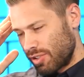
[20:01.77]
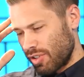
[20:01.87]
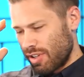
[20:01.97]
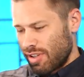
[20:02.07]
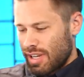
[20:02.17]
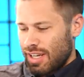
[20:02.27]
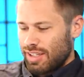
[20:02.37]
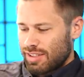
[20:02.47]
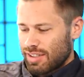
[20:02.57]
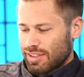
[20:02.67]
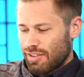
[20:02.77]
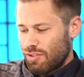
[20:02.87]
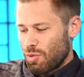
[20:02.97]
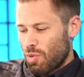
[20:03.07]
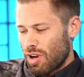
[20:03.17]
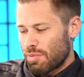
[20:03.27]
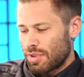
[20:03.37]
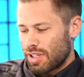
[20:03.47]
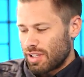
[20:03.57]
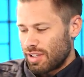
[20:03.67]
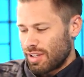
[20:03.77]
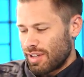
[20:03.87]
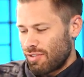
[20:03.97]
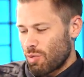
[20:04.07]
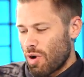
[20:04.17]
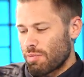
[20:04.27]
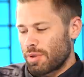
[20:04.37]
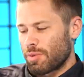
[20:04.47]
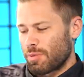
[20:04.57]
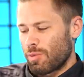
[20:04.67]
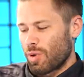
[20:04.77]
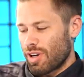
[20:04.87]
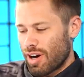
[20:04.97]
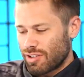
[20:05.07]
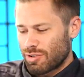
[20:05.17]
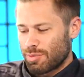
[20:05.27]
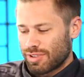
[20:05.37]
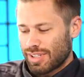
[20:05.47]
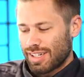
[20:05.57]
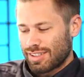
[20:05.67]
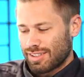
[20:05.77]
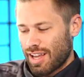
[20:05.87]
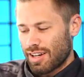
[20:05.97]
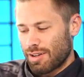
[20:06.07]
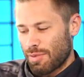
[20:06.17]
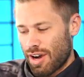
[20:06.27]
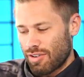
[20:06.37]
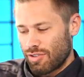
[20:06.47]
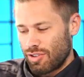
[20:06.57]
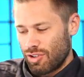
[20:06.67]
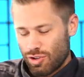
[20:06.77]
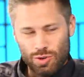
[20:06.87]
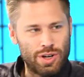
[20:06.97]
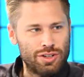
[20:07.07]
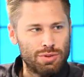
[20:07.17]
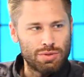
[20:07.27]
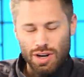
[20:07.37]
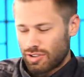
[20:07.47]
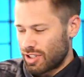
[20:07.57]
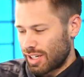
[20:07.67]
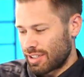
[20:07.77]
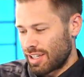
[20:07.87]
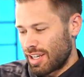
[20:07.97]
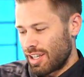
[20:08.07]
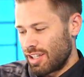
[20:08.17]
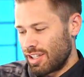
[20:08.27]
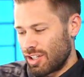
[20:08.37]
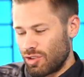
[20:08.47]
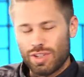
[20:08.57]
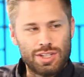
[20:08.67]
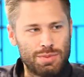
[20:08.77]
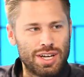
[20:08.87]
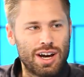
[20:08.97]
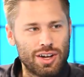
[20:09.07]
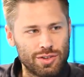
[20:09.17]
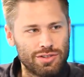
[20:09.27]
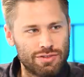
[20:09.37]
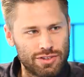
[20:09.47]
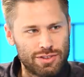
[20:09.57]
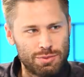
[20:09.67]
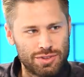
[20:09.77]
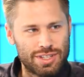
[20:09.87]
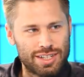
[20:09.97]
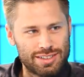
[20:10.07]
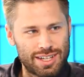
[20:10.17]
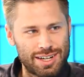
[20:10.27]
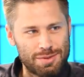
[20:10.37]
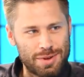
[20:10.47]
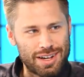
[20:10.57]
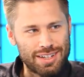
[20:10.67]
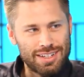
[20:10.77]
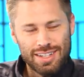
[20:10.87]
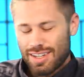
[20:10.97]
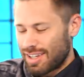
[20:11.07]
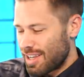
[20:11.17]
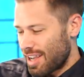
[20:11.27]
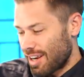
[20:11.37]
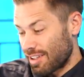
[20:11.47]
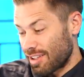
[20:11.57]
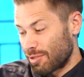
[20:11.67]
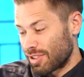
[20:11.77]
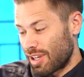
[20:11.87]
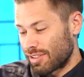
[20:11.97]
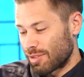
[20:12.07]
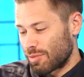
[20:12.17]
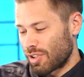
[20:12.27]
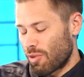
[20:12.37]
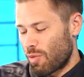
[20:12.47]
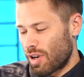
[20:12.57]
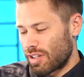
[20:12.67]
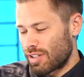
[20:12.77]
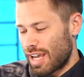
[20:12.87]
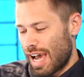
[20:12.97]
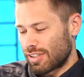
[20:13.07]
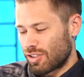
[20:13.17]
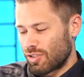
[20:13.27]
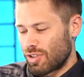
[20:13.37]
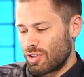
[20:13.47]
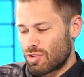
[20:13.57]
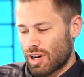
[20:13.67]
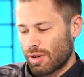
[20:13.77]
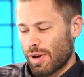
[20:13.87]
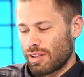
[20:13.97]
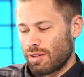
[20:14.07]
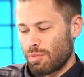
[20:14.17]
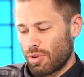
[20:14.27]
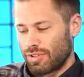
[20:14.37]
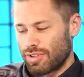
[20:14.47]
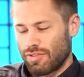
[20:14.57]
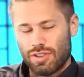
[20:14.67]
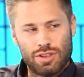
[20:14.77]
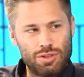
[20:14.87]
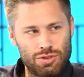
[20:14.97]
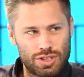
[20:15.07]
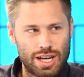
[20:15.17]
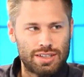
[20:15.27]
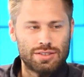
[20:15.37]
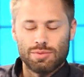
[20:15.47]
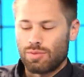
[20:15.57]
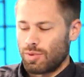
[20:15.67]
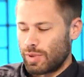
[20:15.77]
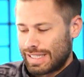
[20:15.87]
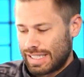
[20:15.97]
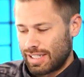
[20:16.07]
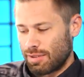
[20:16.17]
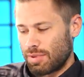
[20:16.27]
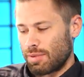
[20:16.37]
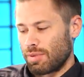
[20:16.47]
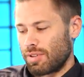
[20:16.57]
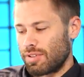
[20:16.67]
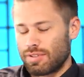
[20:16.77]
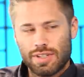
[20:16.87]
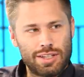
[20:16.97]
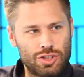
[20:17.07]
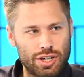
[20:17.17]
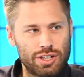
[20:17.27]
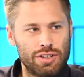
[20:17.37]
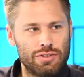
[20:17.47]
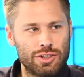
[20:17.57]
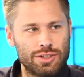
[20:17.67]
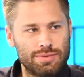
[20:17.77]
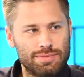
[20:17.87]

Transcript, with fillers: So he says, if you want people to be 100% excited about you and your project, then you need to be 150% excited about it. And I thought that was awesome. So I wanted to ask you, can you talk about the importance of enthusiasm when leading people and sharing your vision?